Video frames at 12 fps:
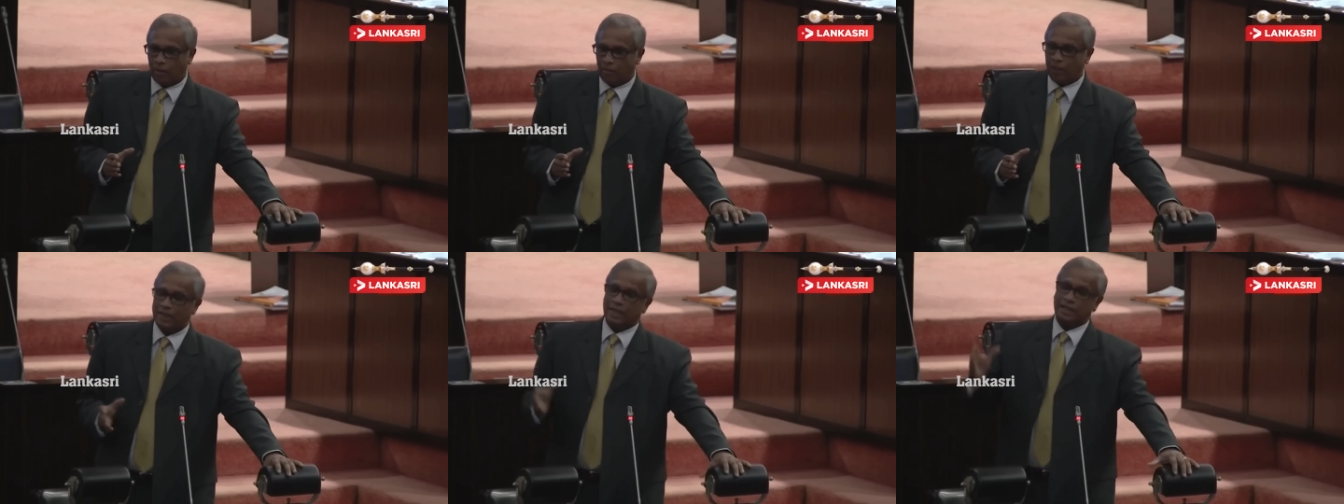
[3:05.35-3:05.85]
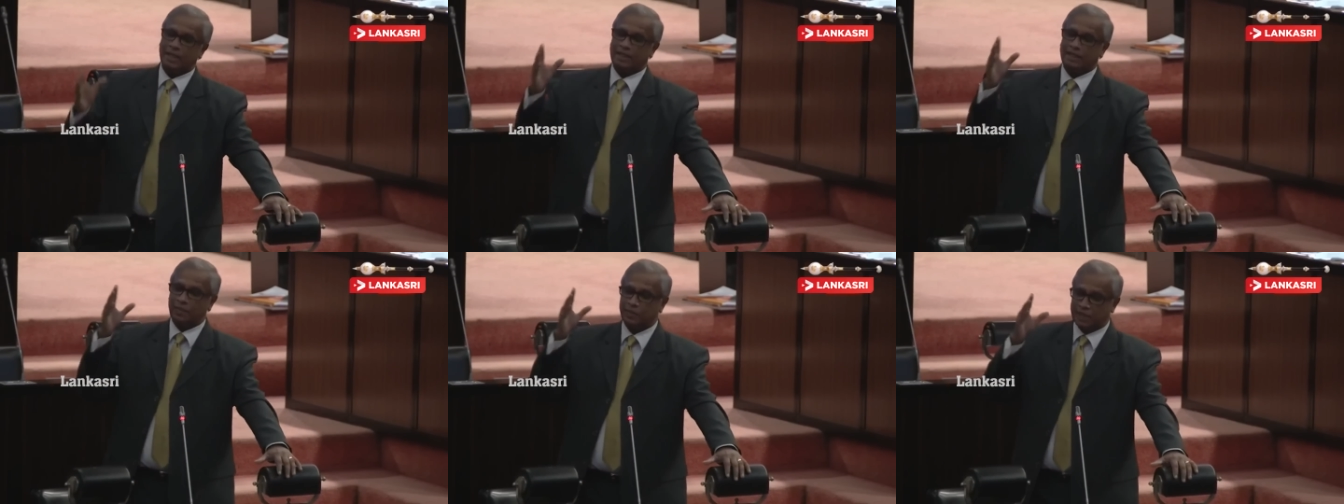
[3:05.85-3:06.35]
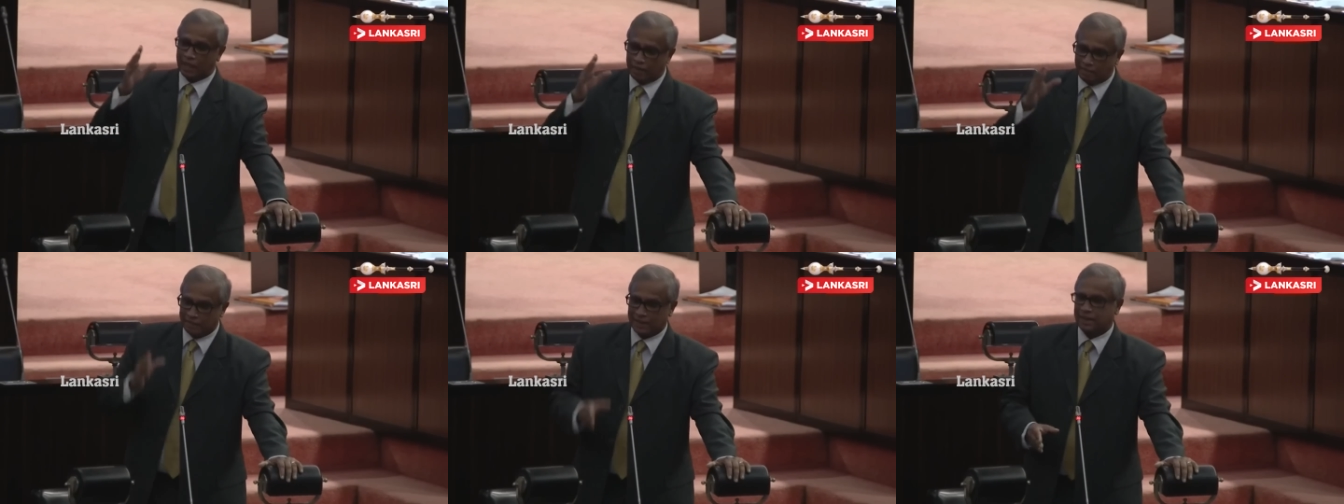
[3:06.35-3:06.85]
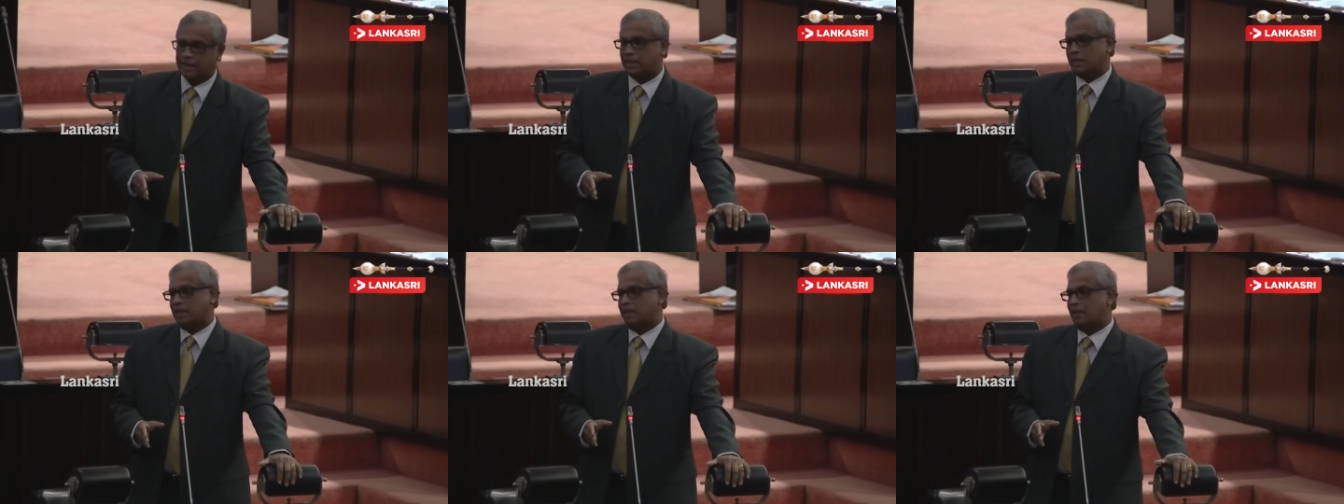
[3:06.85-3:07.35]
when judges themselves
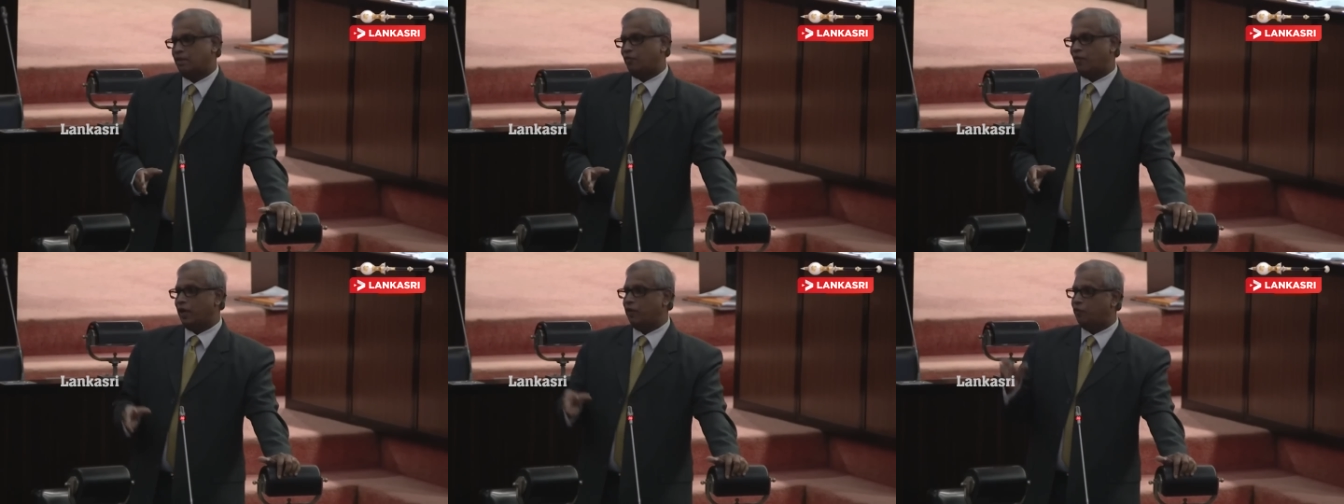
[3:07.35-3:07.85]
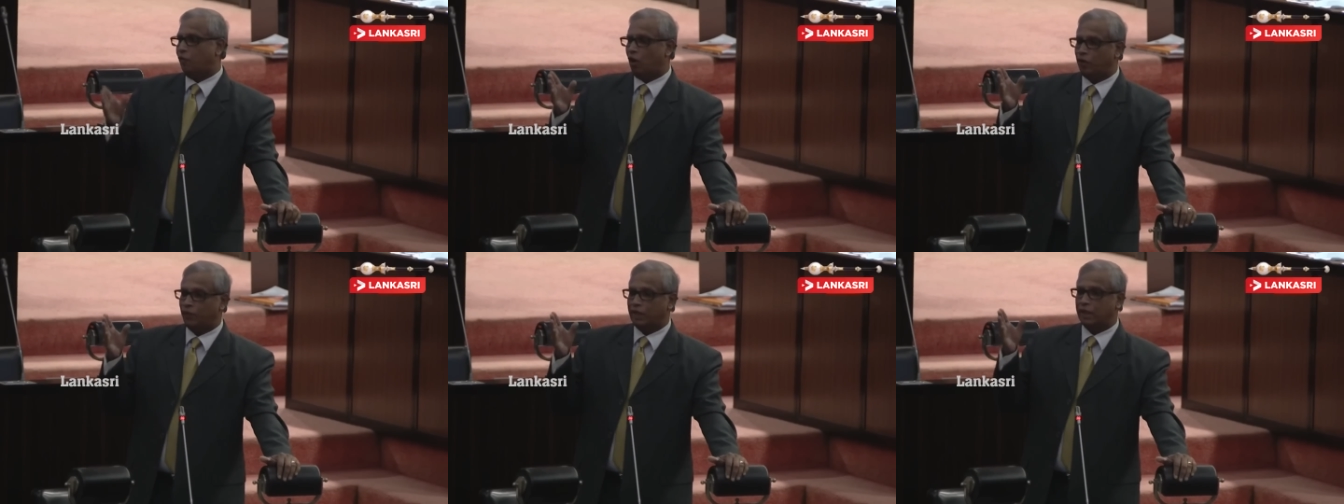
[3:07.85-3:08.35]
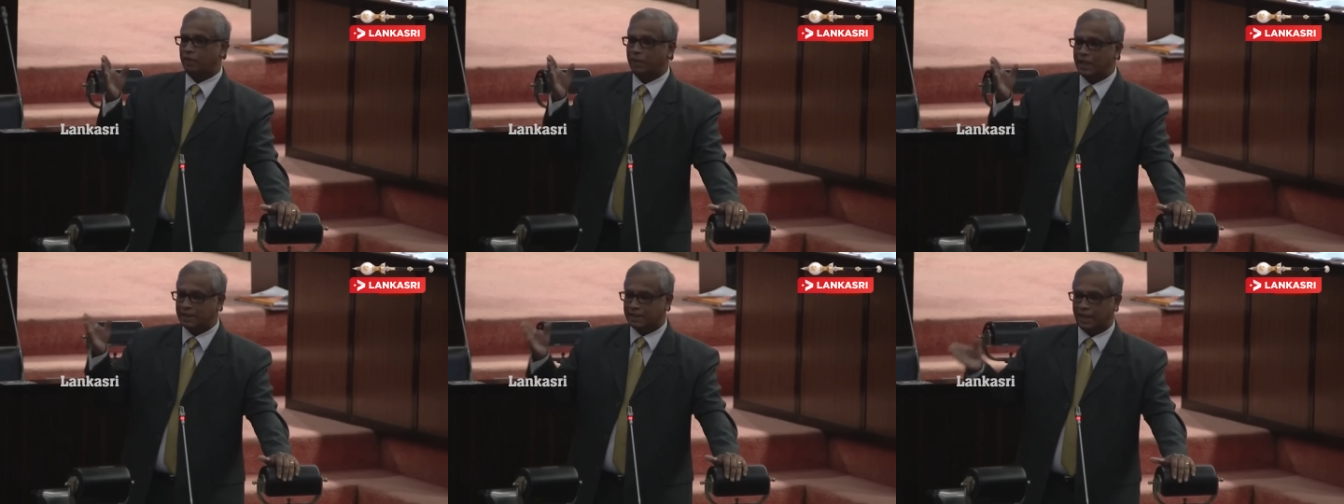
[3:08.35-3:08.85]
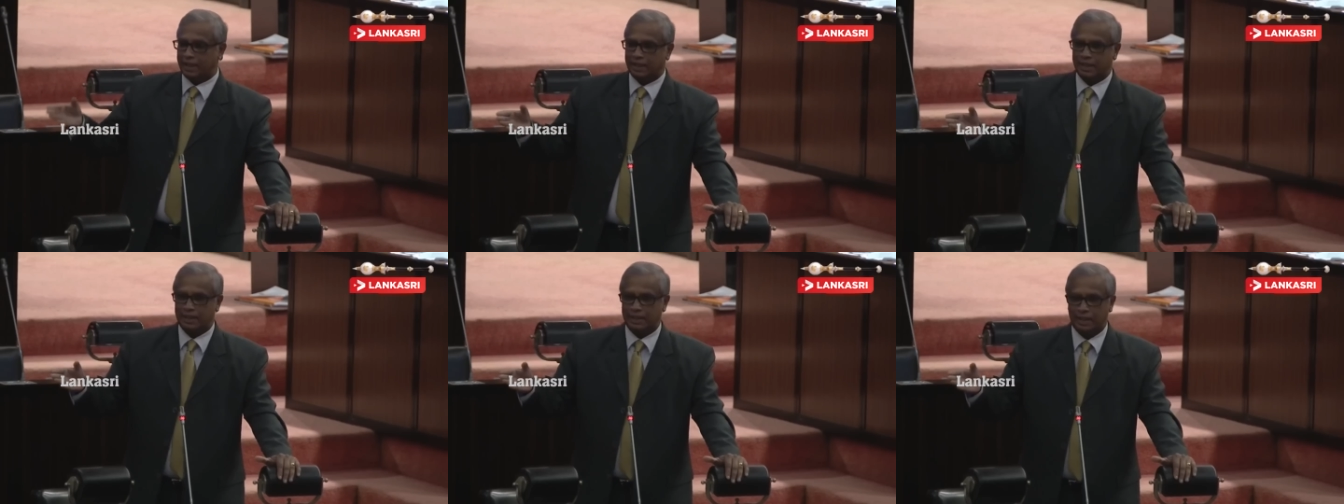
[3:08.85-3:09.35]
find fault with
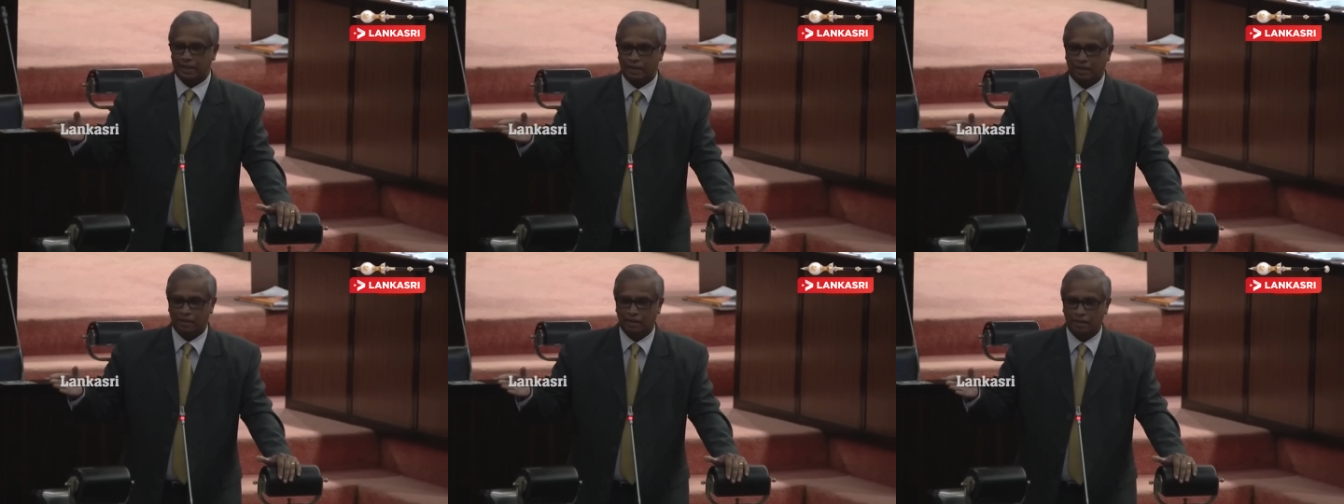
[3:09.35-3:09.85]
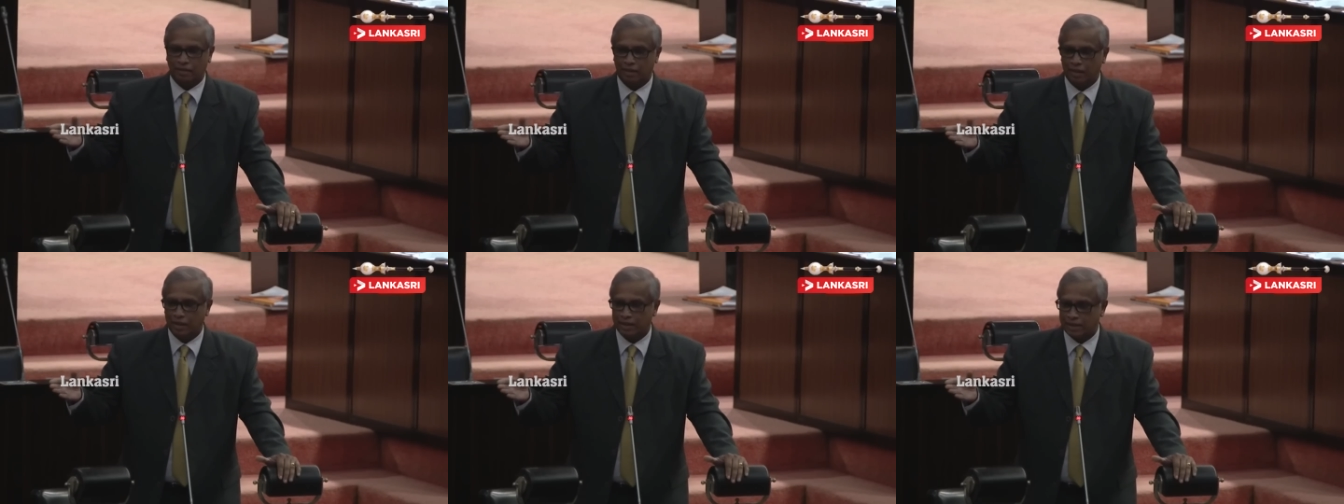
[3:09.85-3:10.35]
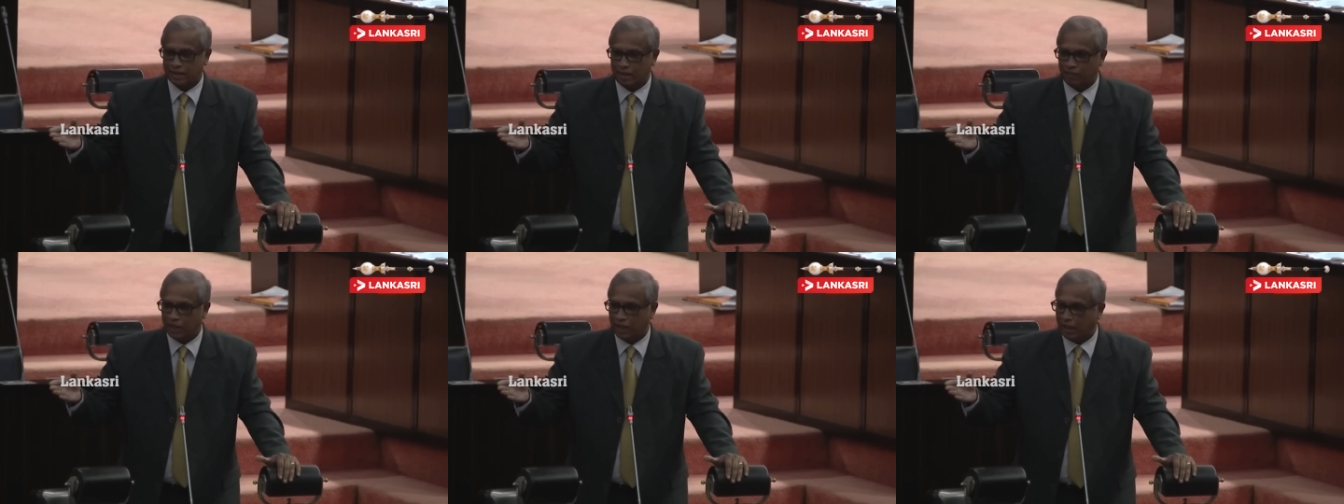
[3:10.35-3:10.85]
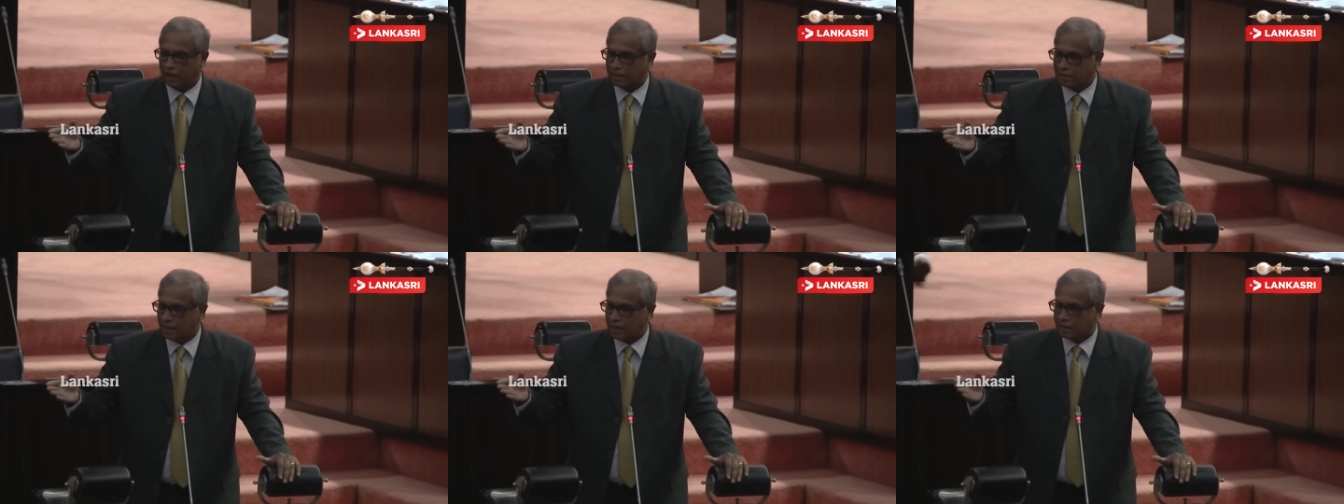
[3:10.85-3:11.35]
administrators in exercise, when they
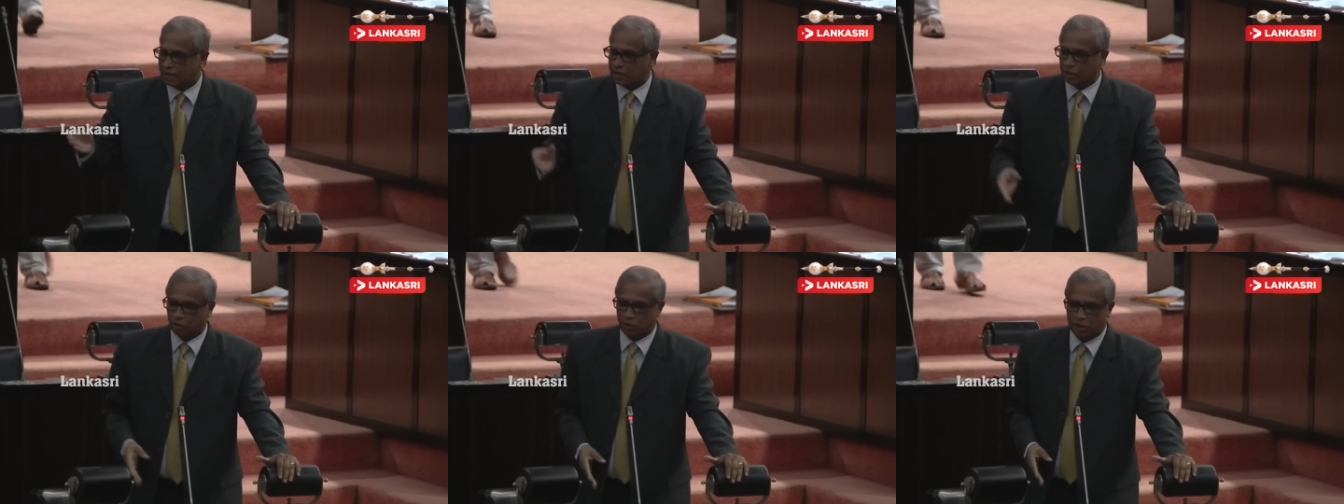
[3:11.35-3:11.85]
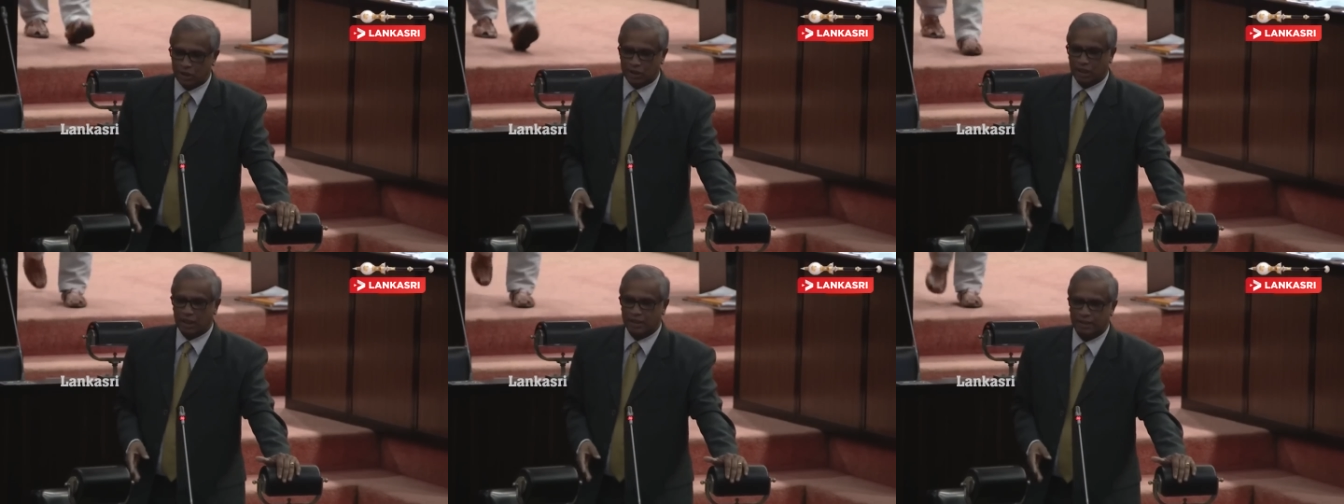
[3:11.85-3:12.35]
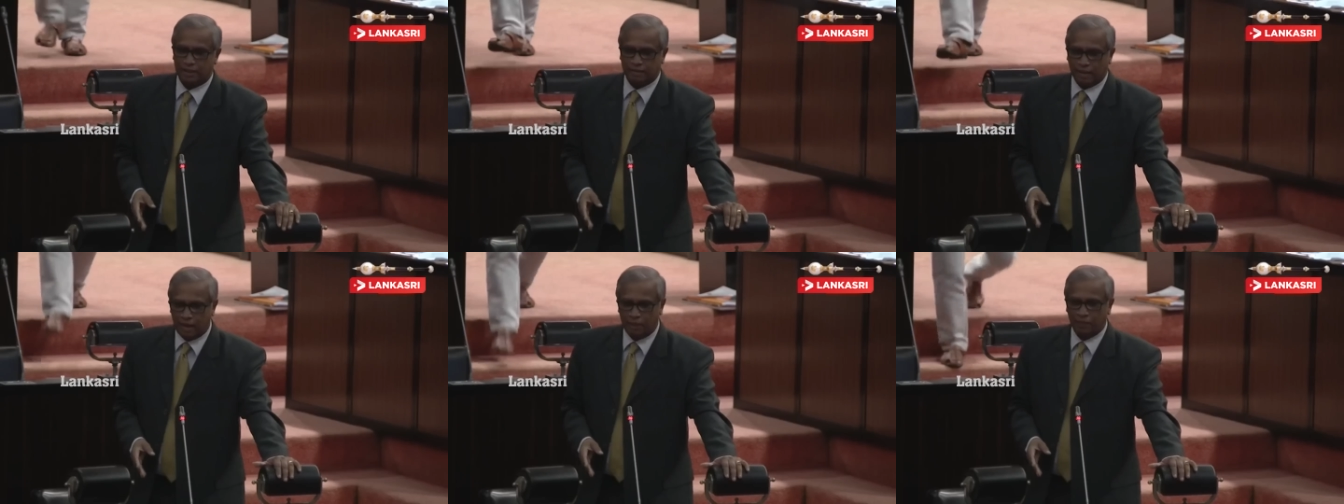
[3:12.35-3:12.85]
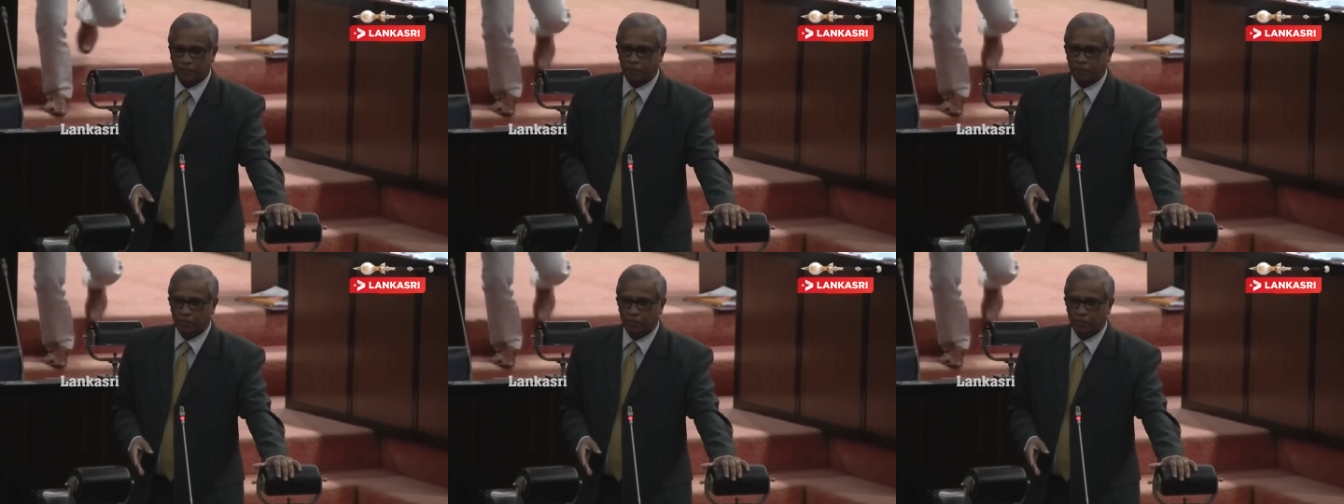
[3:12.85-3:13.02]
exercise writ jurisdiction, etc.,